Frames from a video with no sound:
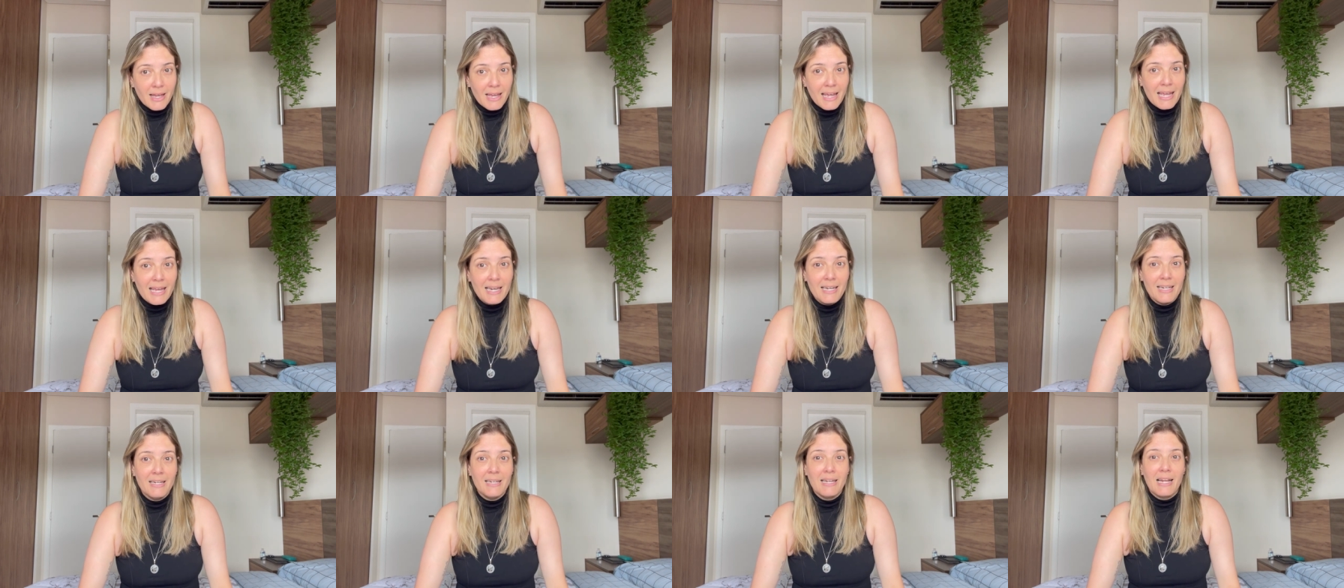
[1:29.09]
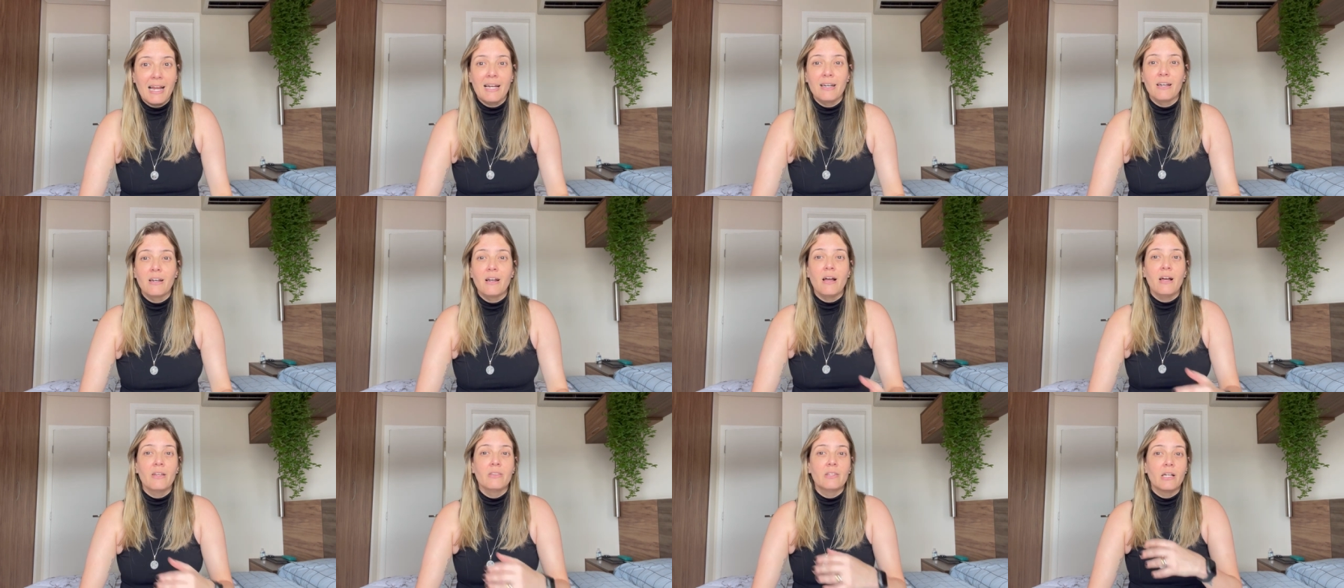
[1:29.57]
and
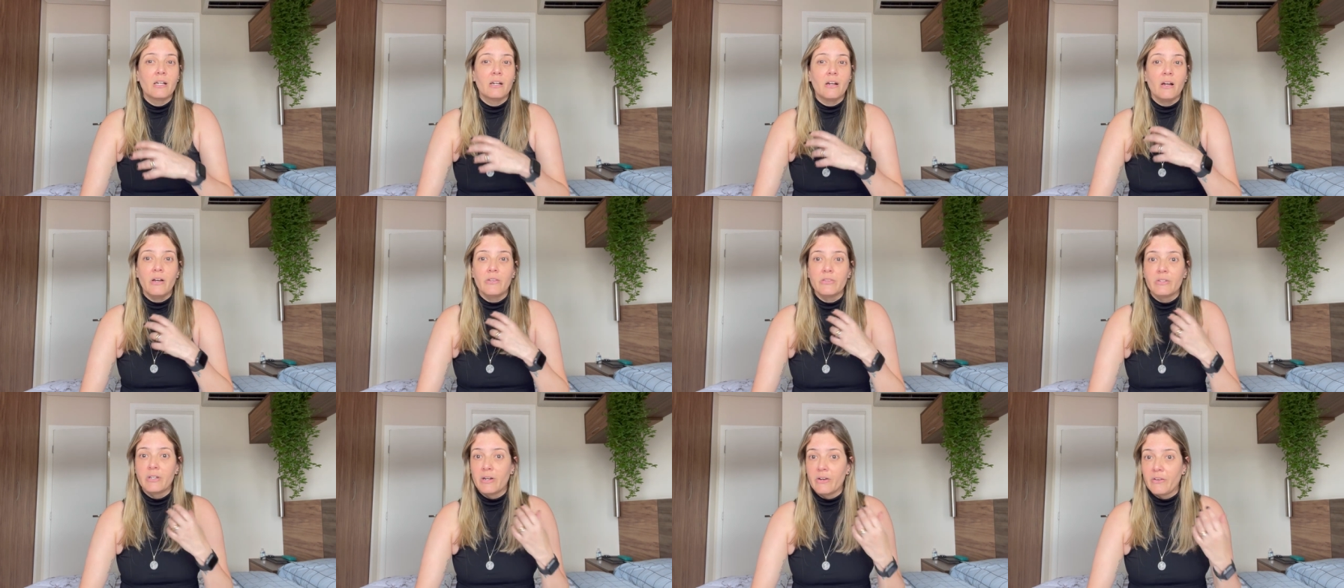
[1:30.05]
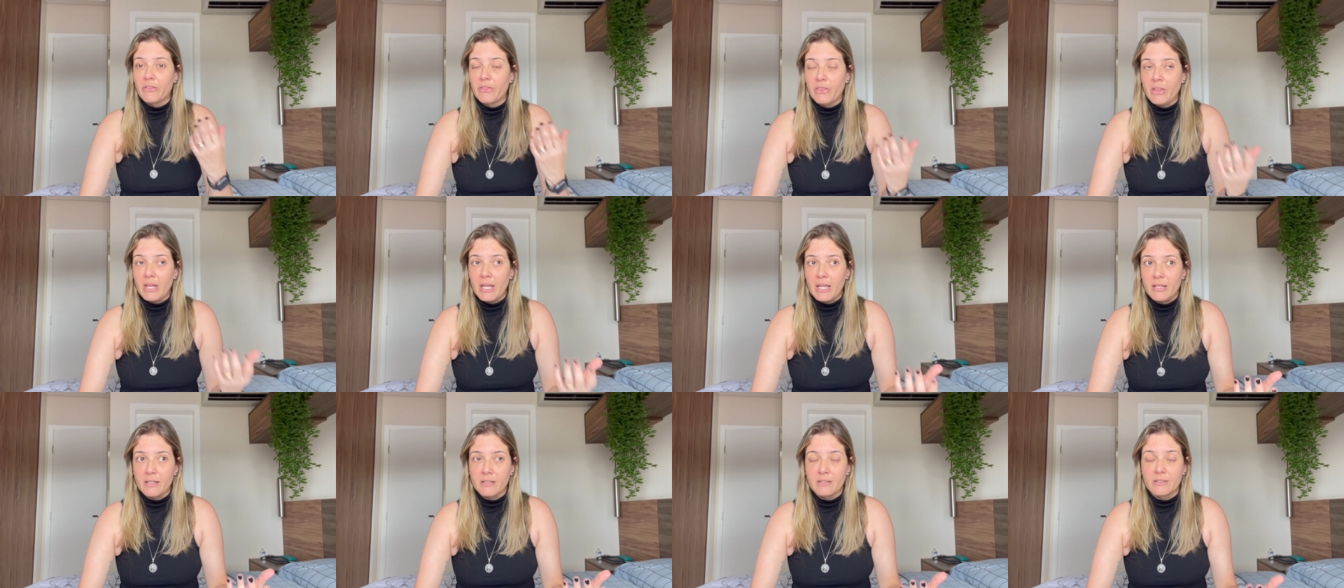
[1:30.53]
another other
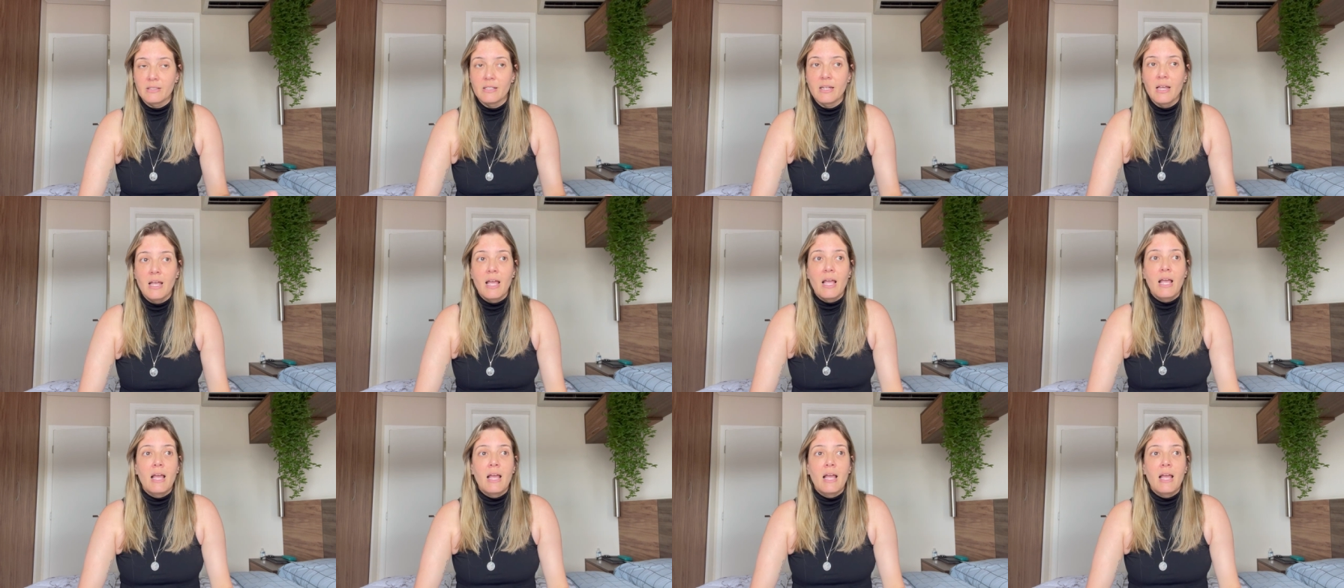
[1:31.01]
things